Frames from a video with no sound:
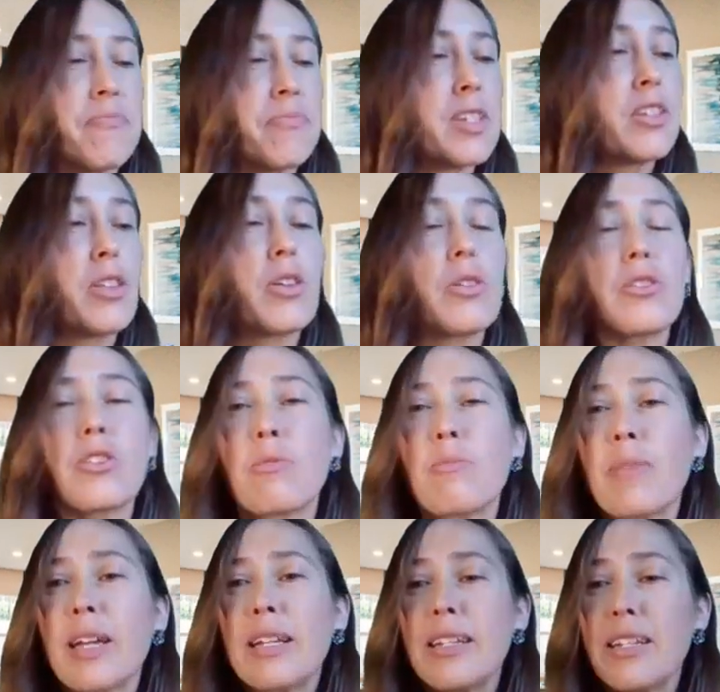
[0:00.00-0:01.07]
So those are the
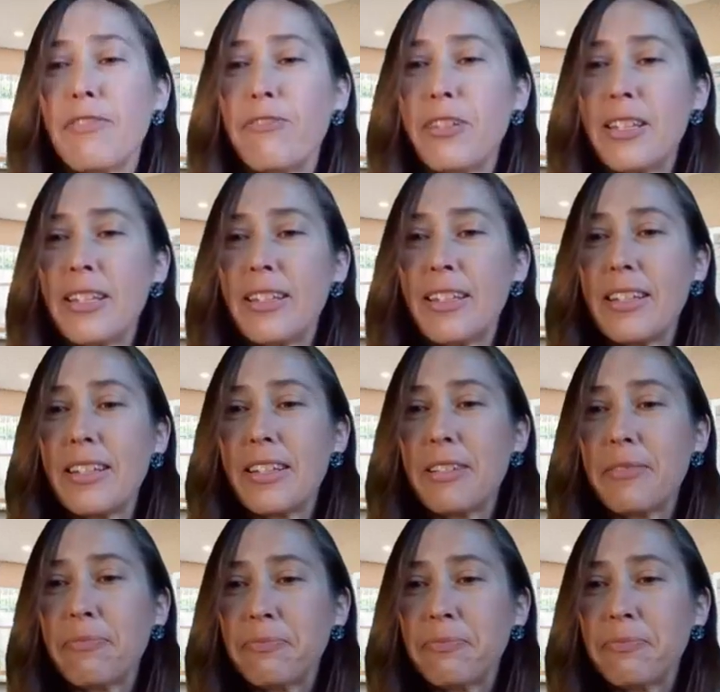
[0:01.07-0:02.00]
main differences.